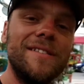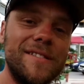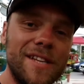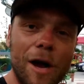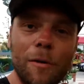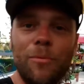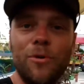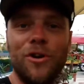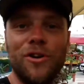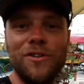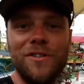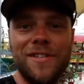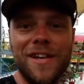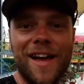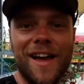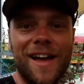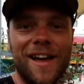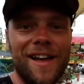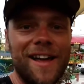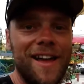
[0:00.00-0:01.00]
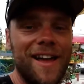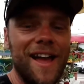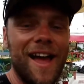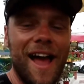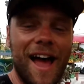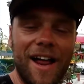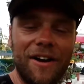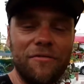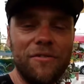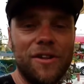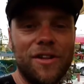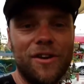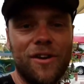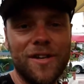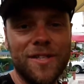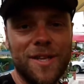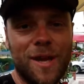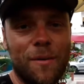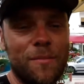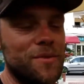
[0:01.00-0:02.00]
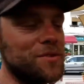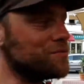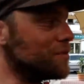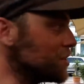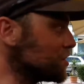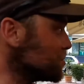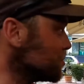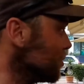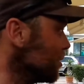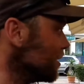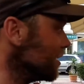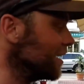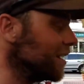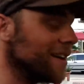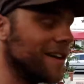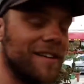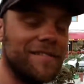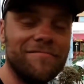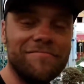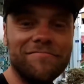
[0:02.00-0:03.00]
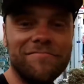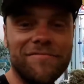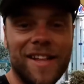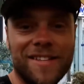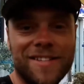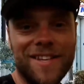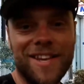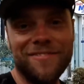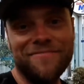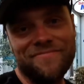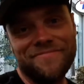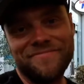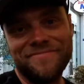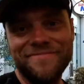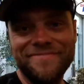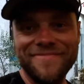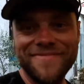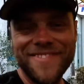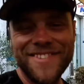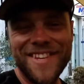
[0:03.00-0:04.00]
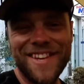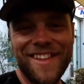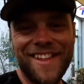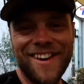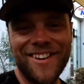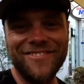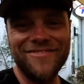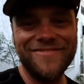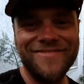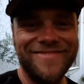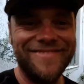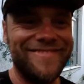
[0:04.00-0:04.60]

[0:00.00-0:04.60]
double good day, had a really nice time at this restaurant, and that's it. See you later.